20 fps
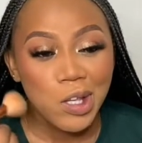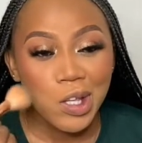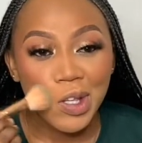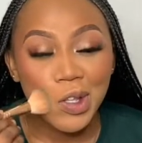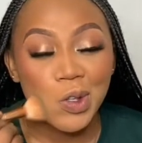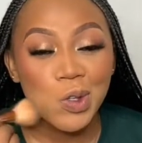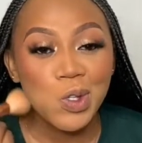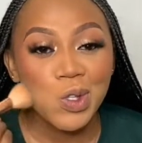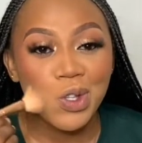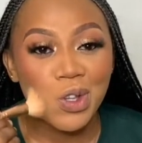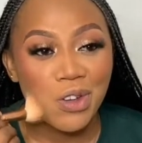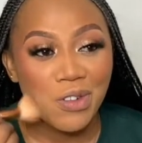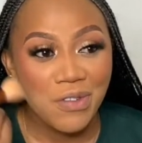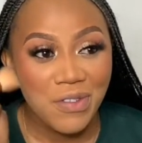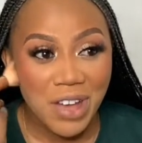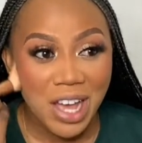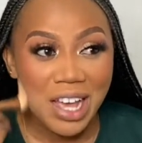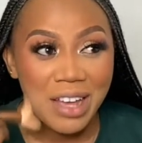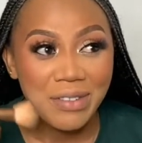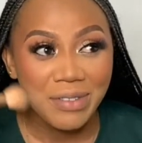You
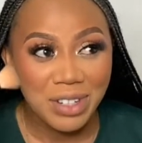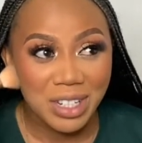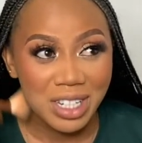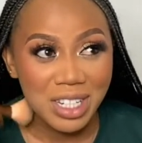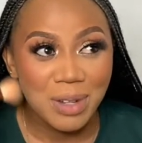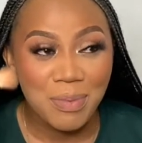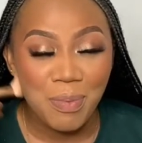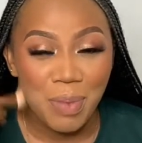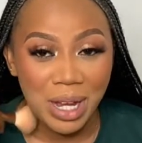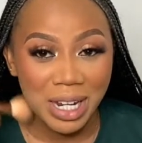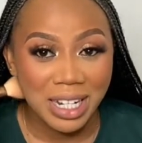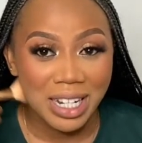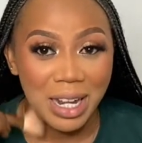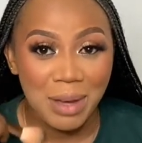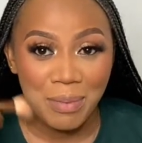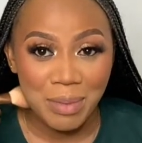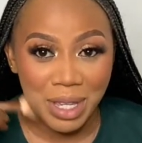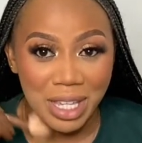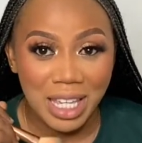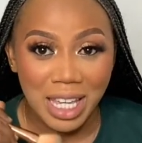survived the
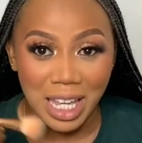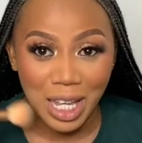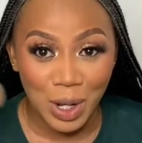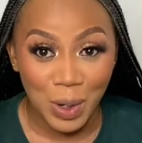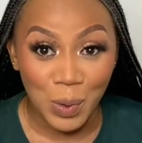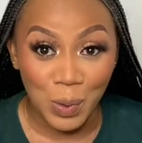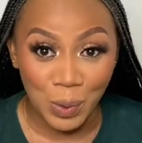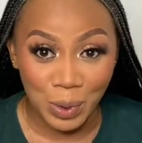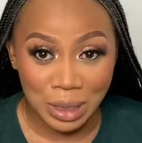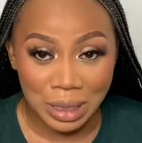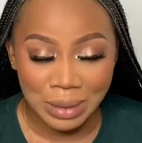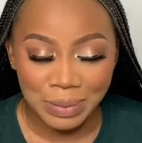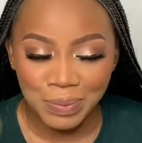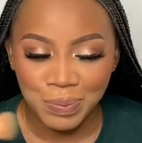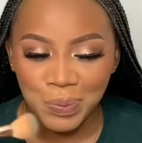pandemic alone.